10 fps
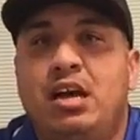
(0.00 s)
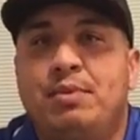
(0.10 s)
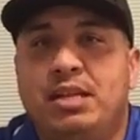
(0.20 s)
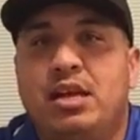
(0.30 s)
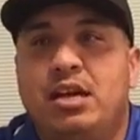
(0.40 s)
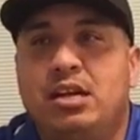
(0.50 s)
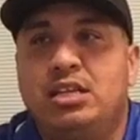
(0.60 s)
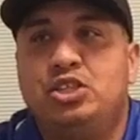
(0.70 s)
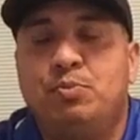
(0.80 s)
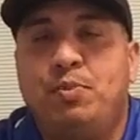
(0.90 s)
I mean,
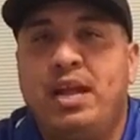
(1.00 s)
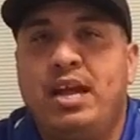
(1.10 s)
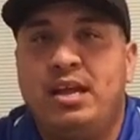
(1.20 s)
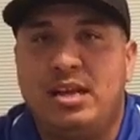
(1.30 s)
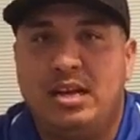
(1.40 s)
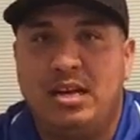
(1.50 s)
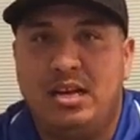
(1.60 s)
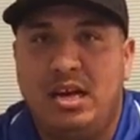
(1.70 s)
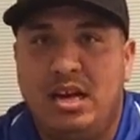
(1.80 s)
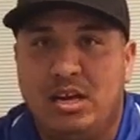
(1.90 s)
they should play
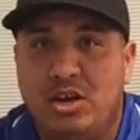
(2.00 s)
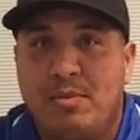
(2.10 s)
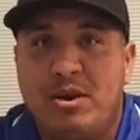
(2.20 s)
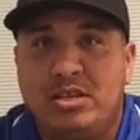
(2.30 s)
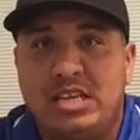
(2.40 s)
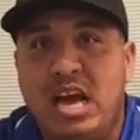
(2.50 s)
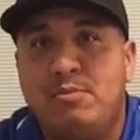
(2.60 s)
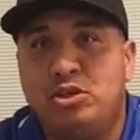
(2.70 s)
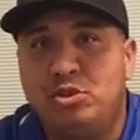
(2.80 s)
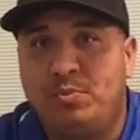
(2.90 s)
a good amount of
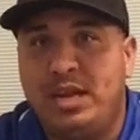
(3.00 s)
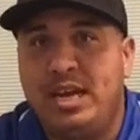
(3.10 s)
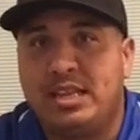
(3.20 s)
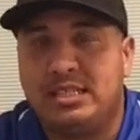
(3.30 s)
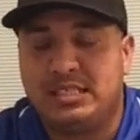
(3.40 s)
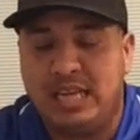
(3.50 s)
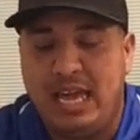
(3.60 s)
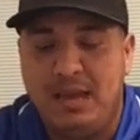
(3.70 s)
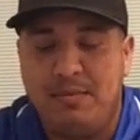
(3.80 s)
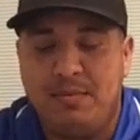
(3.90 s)
time, or should play at the
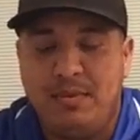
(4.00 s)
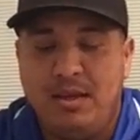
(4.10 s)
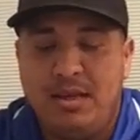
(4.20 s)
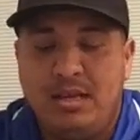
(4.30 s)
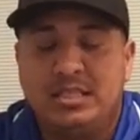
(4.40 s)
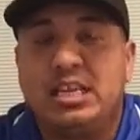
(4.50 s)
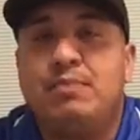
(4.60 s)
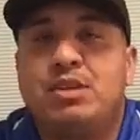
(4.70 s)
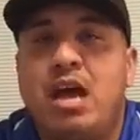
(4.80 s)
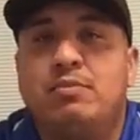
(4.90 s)
same
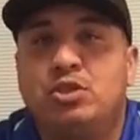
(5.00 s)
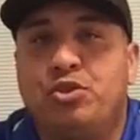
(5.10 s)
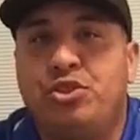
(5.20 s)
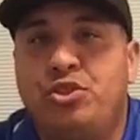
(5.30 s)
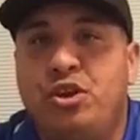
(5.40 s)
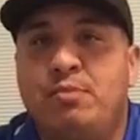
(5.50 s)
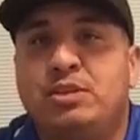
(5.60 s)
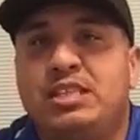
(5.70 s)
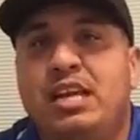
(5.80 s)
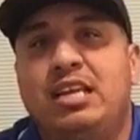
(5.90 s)
time. So
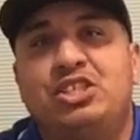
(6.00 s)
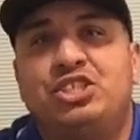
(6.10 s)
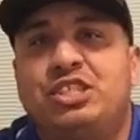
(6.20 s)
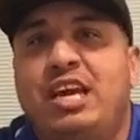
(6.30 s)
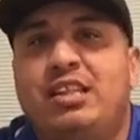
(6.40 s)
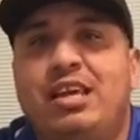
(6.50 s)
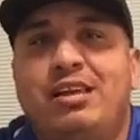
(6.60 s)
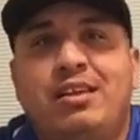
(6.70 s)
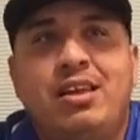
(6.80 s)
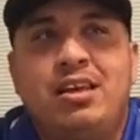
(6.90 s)
30%. Let's just say
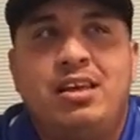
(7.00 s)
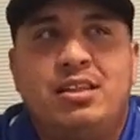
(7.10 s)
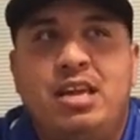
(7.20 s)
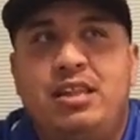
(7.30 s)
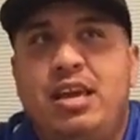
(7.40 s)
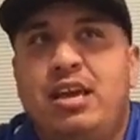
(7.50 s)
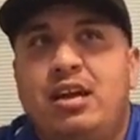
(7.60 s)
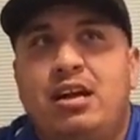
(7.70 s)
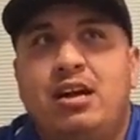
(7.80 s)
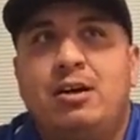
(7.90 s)
they did
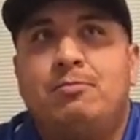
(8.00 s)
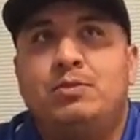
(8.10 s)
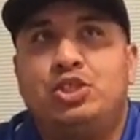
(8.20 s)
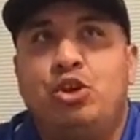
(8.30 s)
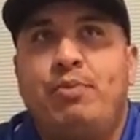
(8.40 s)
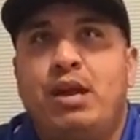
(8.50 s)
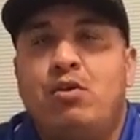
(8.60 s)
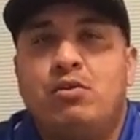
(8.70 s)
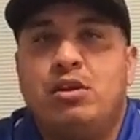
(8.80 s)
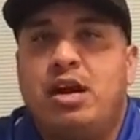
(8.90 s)
a survey
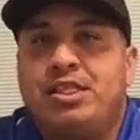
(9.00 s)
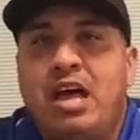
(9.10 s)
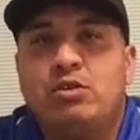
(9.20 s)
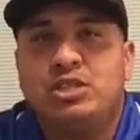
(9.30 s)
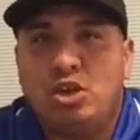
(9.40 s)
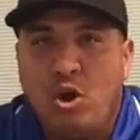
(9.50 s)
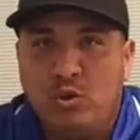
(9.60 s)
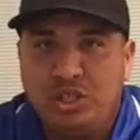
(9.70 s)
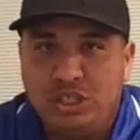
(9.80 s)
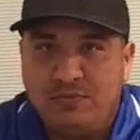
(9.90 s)
on 1,000
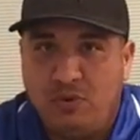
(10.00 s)
coaches.